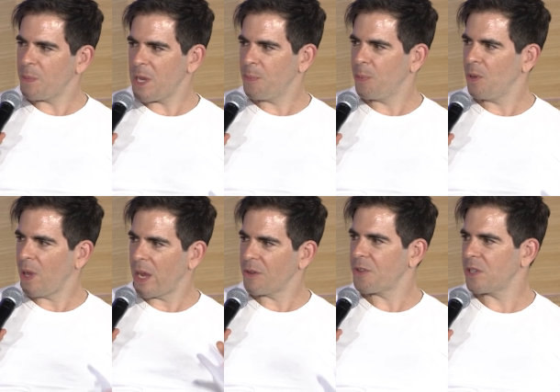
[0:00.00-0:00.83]
people. I
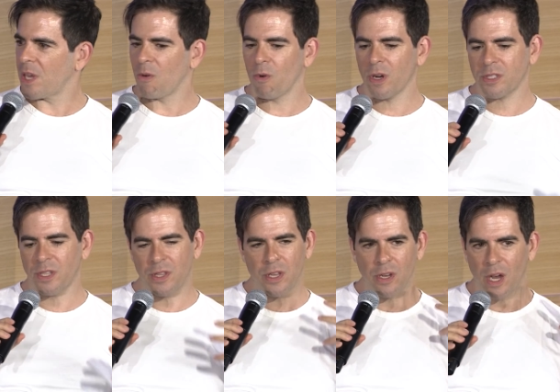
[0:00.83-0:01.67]
don't think that works. I
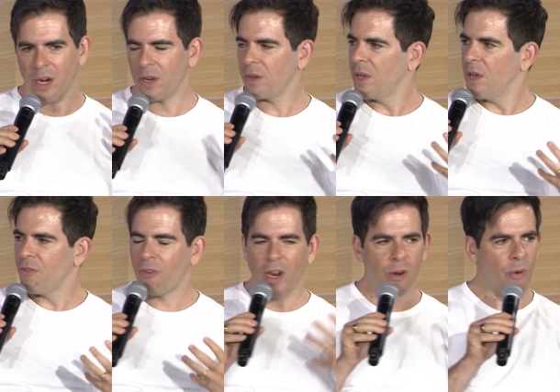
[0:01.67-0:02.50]
think you got to
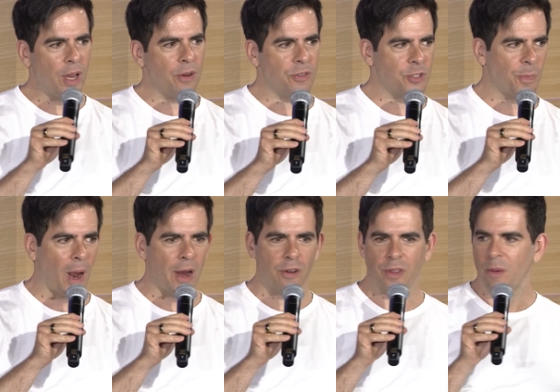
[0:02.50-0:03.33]
find a way to
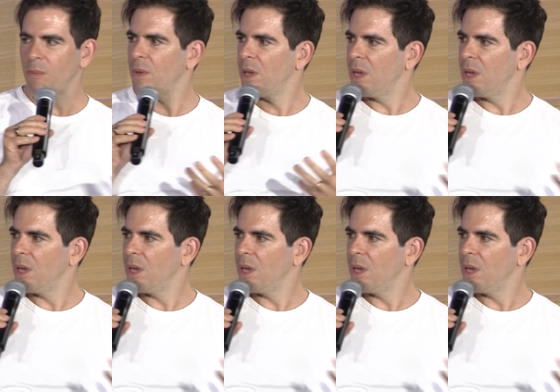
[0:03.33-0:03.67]
inspire them